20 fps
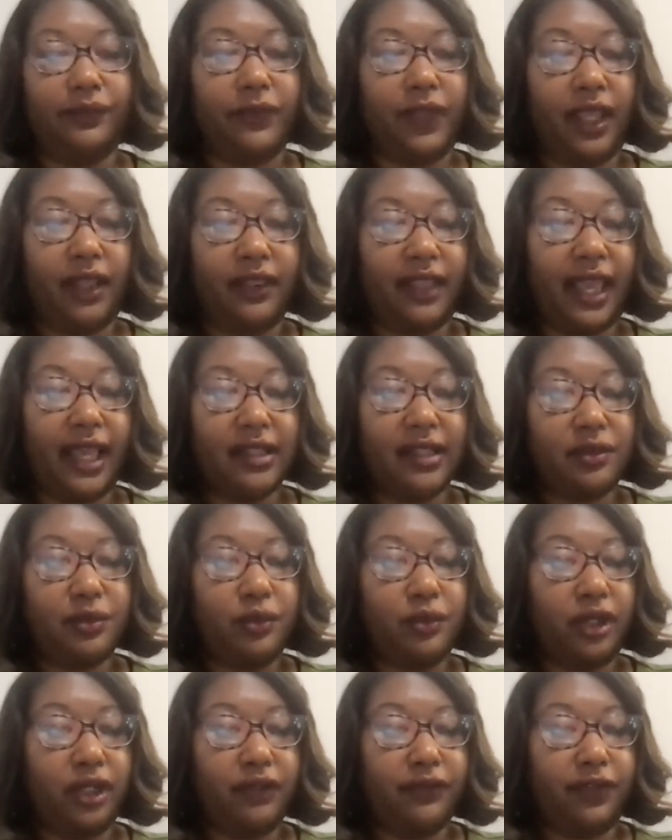And that's
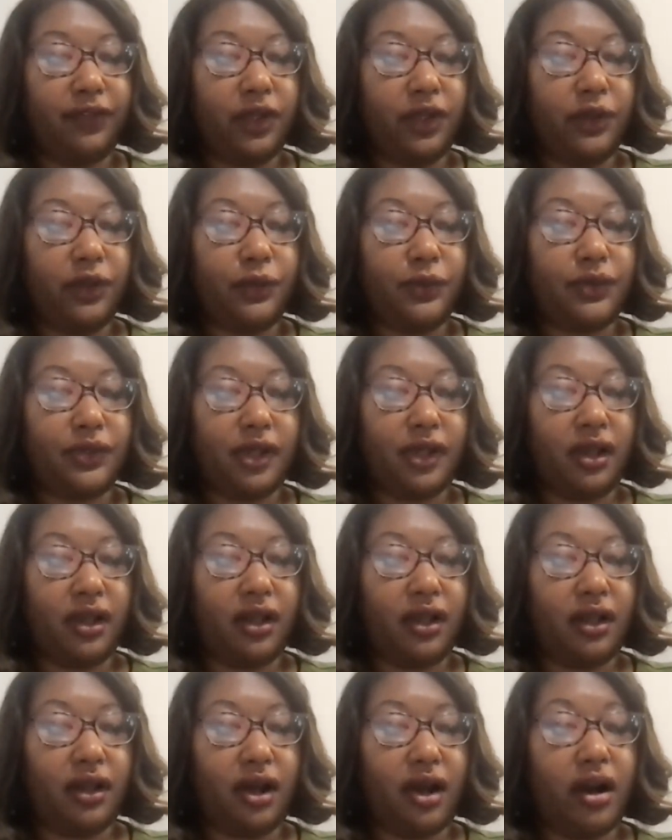one of those
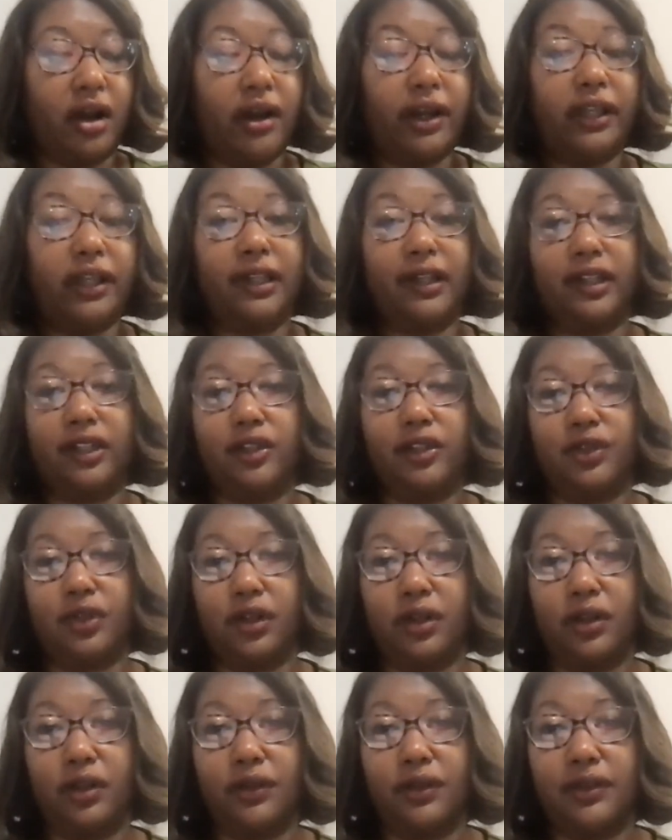ARIA
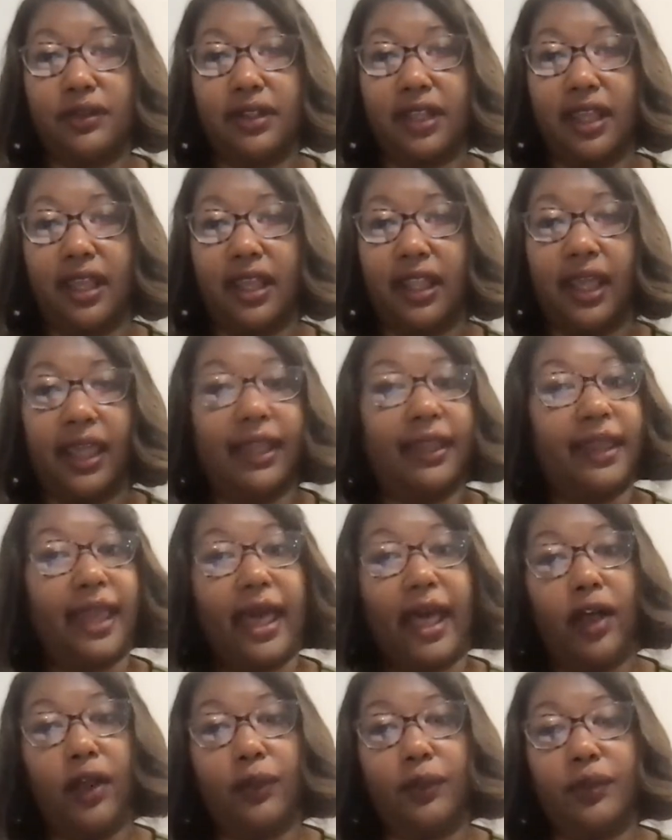controls, like
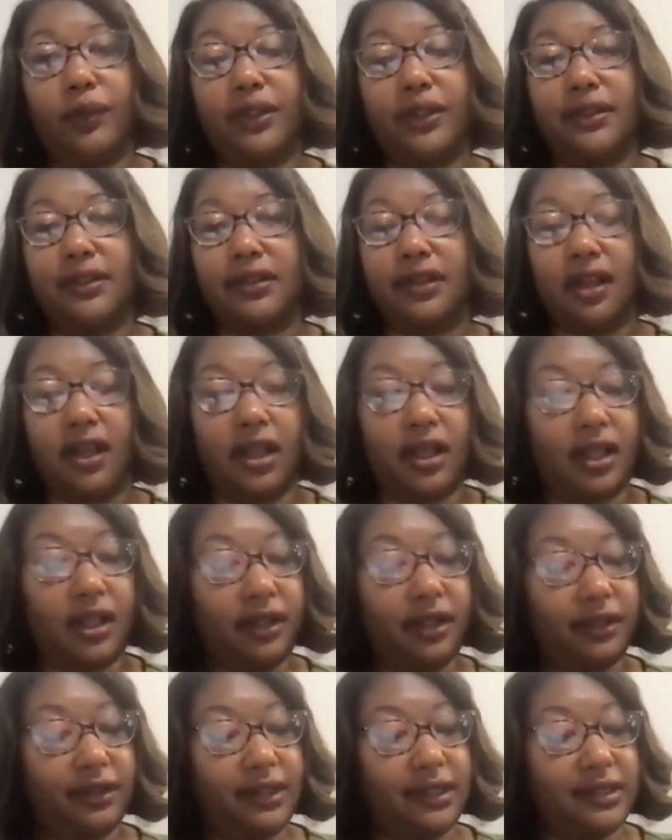Kyle was
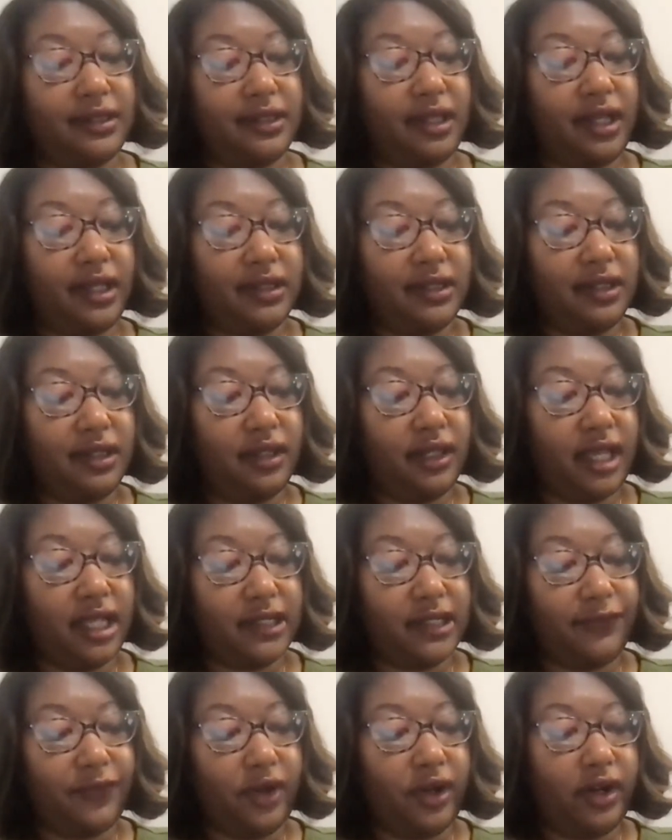discussing,
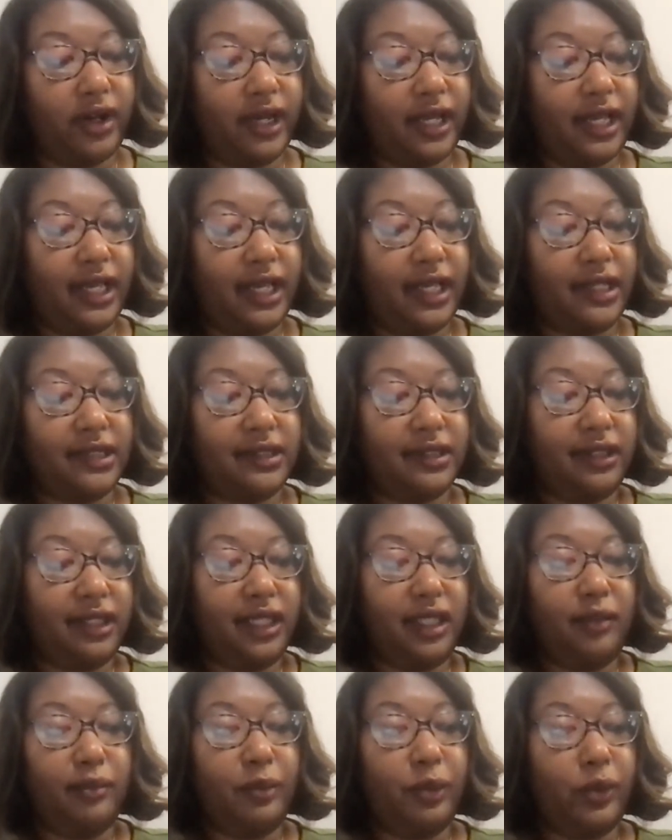as far as
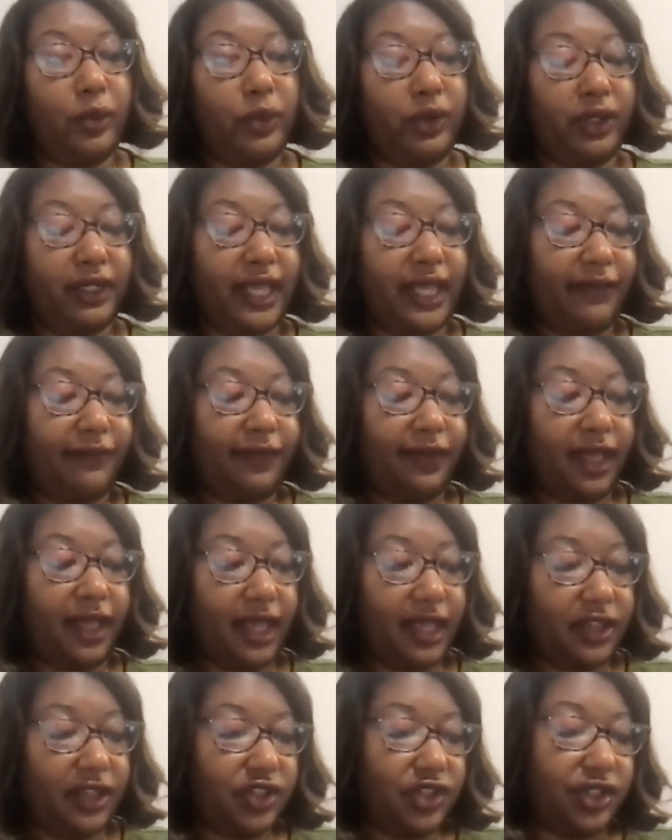keyboard
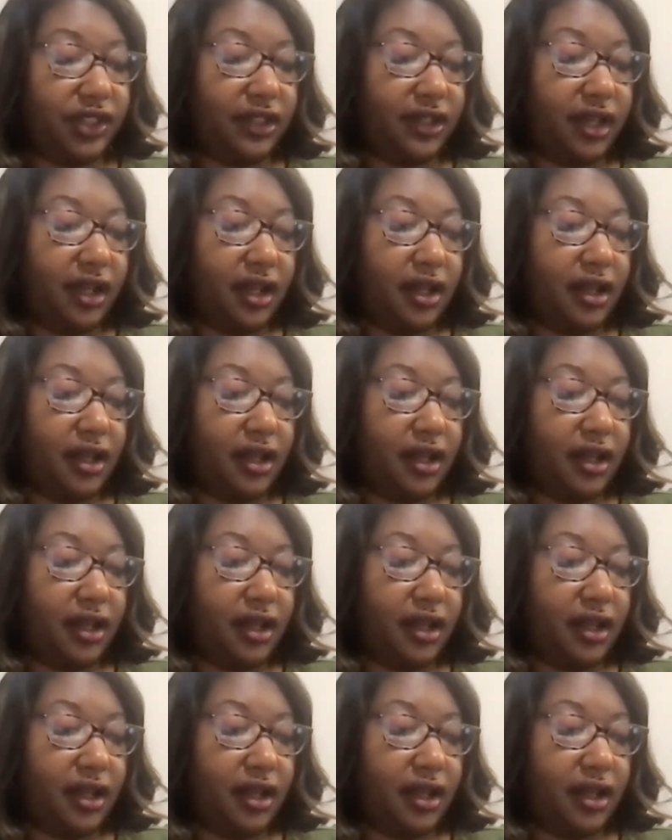navigation.